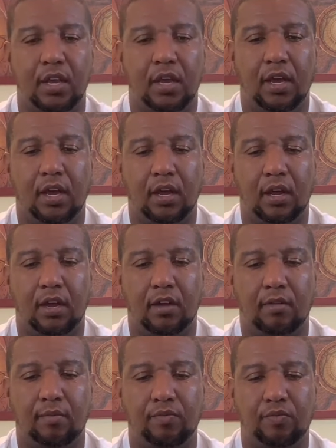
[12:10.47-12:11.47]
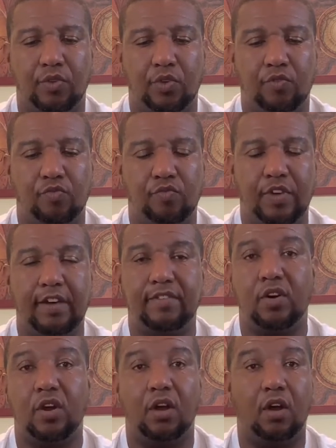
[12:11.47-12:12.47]
you've
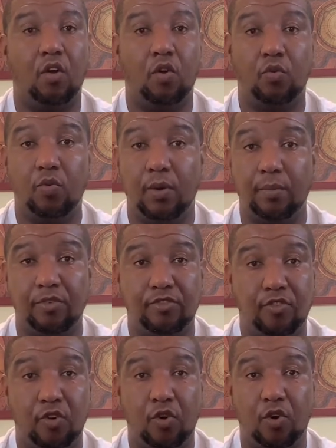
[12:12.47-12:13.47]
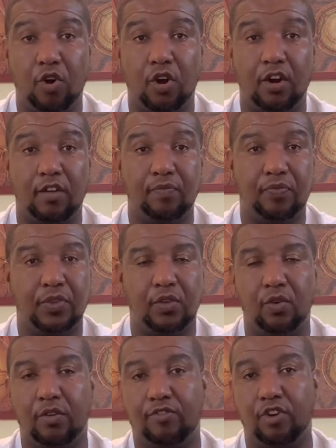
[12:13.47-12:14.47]
never owned one before,
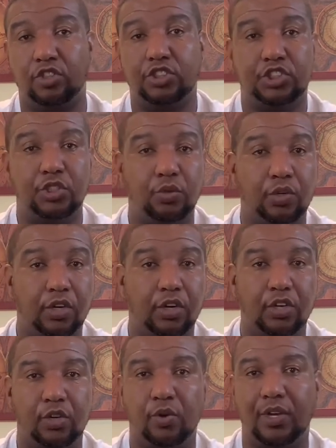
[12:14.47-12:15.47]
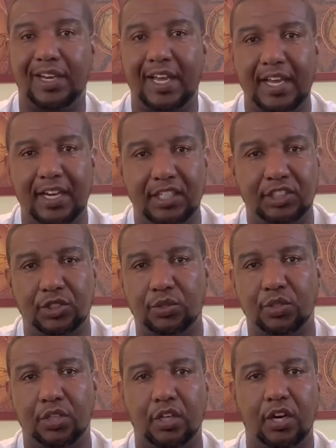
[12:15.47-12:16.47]
you're a first shooter, you're a lady
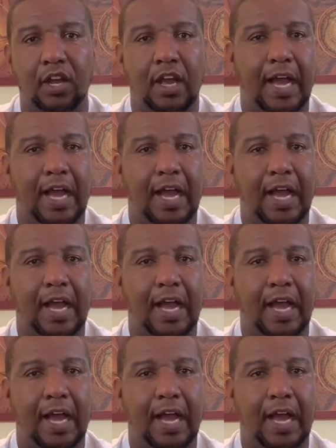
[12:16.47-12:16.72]
shooter.